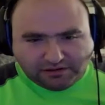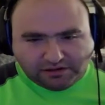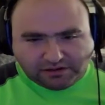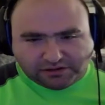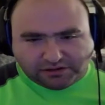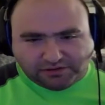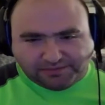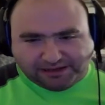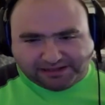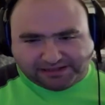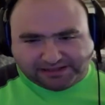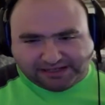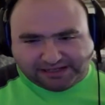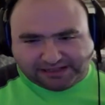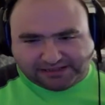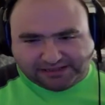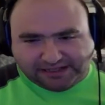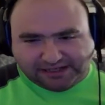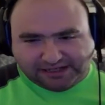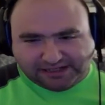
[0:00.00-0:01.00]
Let's go back to
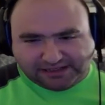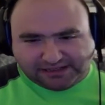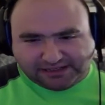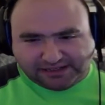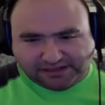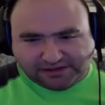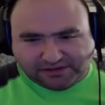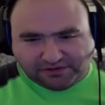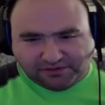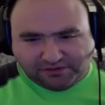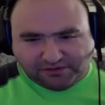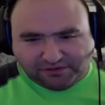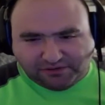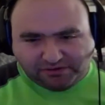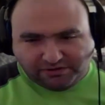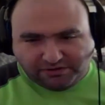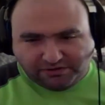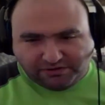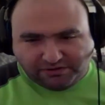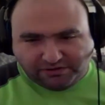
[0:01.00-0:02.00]
that scene. That scene.
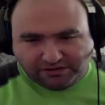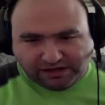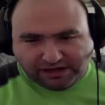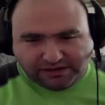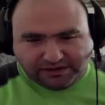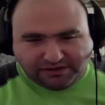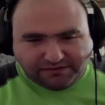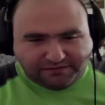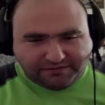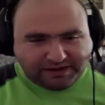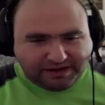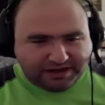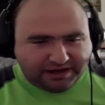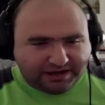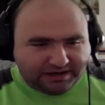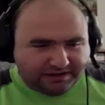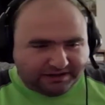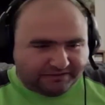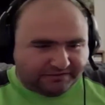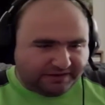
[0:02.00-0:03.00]
Oh. I love that.
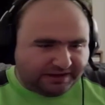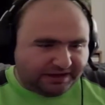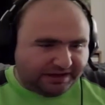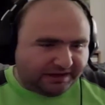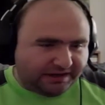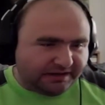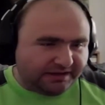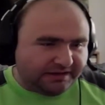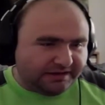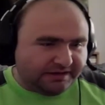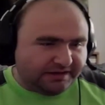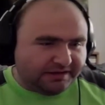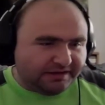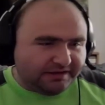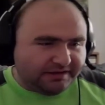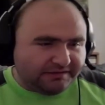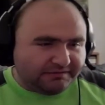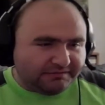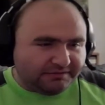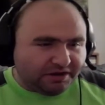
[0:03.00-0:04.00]
I love that.
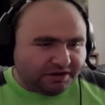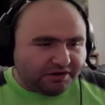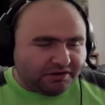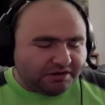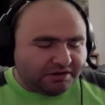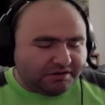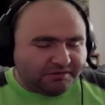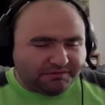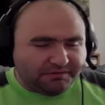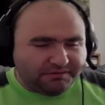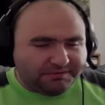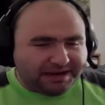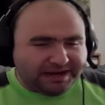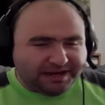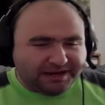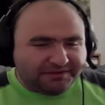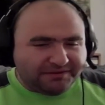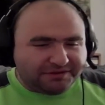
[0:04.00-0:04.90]
Oh, man.